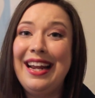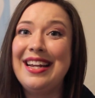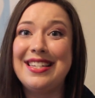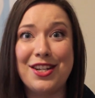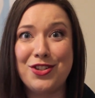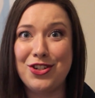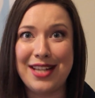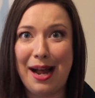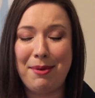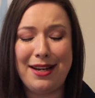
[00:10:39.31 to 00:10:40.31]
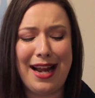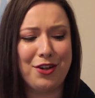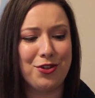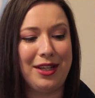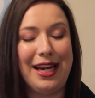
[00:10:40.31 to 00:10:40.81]
it does just happen
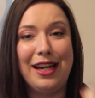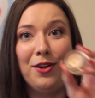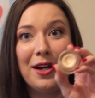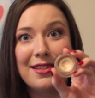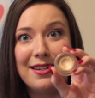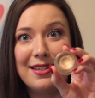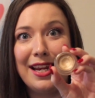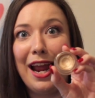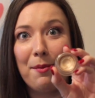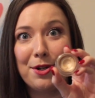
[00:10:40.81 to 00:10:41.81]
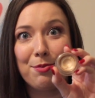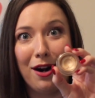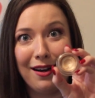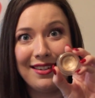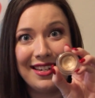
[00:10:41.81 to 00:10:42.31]
naturally, and you guys can see how much
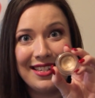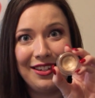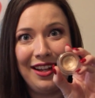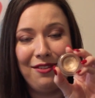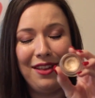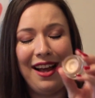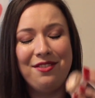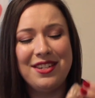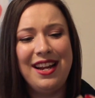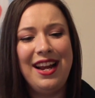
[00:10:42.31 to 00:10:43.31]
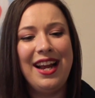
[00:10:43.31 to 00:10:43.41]
product I still have left.